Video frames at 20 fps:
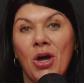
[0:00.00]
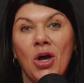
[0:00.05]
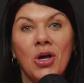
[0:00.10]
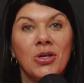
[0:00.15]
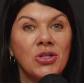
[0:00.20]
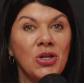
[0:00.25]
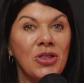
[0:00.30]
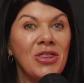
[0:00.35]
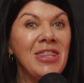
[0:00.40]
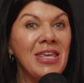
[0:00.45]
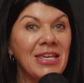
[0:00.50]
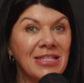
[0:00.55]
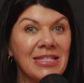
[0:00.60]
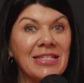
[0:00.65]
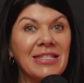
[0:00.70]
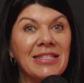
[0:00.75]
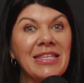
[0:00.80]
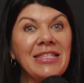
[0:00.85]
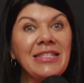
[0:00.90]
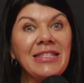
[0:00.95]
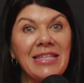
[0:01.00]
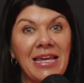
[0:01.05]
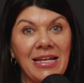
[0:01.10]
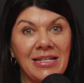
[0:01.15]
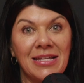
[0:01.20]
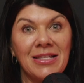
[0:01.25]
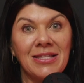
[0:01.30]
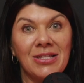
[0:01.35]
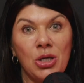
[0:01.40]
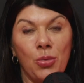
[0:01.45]
So this is the
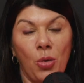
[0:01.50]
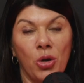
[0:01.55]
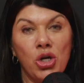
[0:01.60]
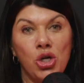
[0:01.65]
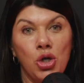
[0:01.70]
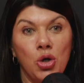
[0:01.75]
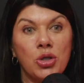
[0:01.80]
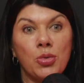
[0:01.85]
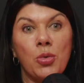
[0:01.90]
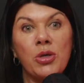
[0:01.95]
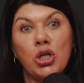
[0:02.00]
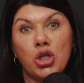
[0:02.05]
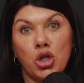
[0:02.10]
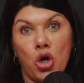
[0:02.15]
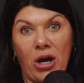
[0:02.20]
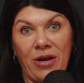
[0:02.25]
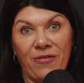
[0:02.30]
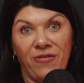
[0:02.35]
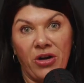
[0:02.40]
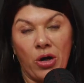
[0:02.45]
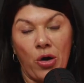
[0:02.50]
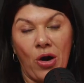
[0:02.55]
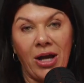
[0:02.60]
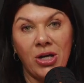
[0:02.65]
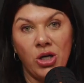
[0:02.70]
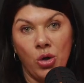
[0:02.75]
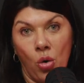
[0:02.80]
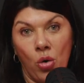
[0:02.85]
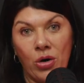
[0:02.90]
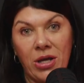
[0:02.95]
sentence you want to use when you're trying to figure out
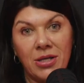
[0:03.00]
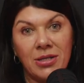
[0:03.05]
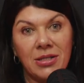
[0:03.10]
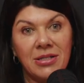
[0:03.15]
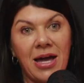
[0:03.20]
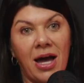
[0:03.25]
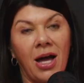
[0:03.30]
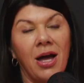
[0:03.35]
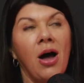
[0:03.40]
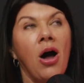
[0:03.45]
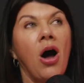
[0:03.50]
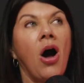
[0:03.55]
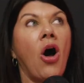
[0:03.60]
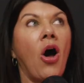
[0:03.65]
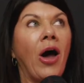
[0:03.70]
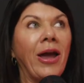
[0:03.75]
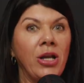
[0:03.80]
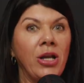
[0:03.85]
your audience. Now, I